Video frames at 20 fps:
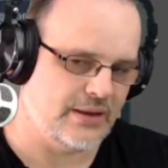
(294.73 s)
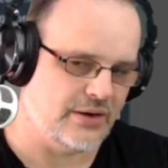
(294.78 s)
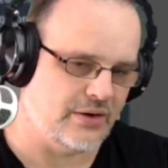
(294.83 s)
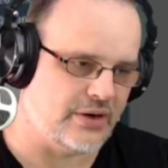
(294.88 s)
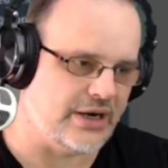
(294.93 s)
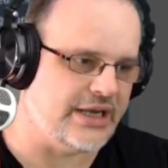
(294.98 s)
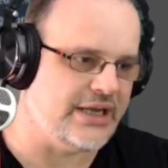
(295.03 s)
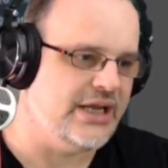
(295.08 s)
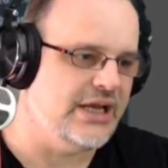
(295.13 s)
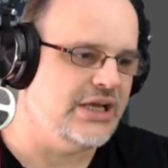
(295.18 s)
All
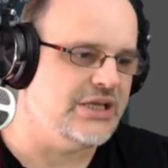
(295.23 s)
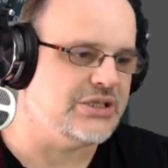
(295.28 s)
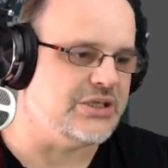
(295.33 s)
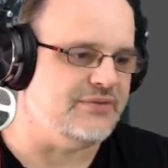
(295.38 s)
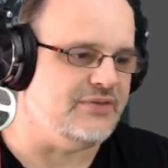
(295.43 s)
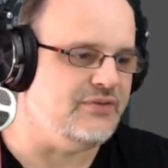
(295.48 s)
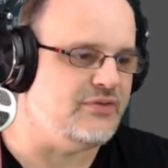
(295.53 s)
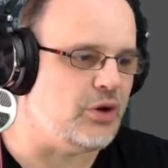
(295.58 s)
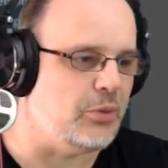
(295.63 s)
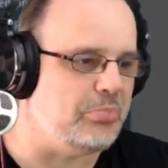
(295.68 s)
right. So
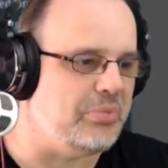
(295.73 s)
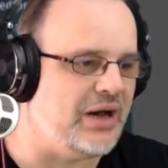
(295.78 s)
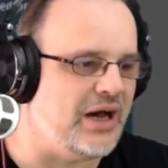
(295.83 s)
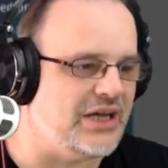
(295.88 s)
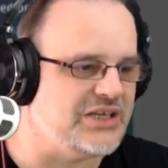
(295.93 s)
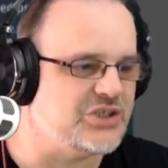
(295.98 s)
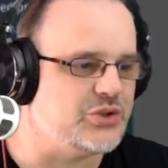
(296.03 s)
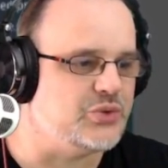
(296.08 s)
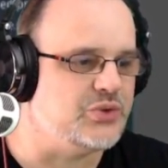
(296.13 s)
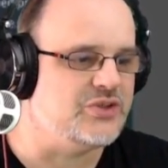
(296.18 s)
if you've got
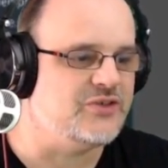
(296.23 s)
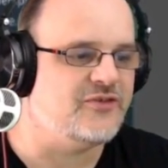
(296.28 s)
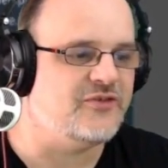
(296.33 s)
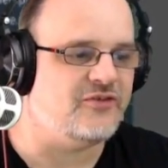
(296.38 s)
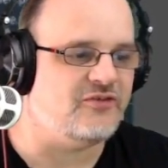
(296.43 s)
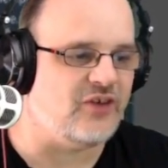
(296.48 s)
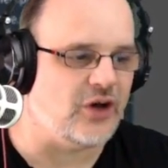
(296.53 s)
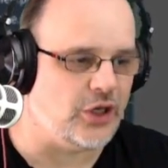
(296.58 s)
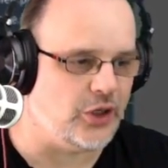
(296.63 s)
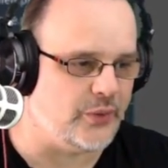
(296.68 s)
particles
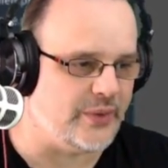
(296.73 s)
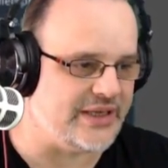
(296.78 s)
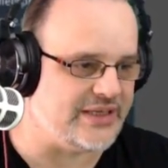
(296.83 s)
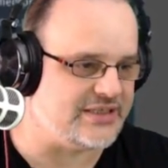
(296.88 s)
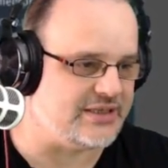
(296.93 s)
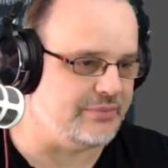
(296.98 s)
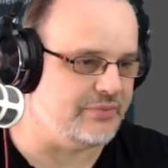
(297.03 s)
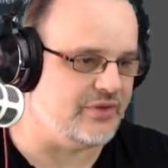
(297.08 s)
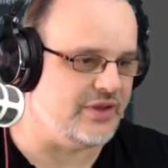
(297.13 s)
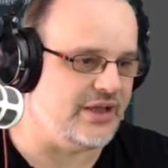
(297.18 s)
following
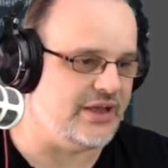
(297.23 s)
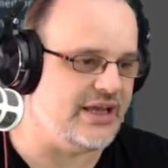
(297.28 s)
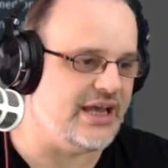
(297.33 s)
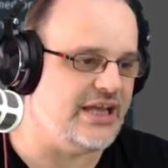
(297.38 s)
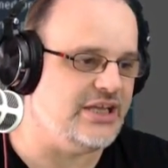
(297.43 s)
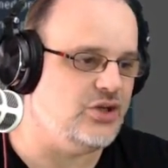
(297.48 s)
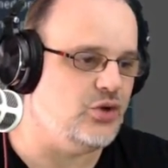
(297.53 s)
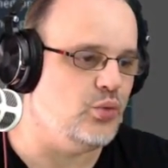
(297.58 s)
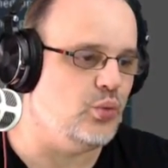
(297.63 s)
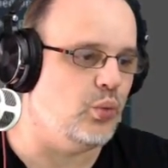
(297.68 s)
something
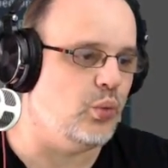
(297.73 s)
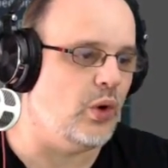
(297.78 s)
and you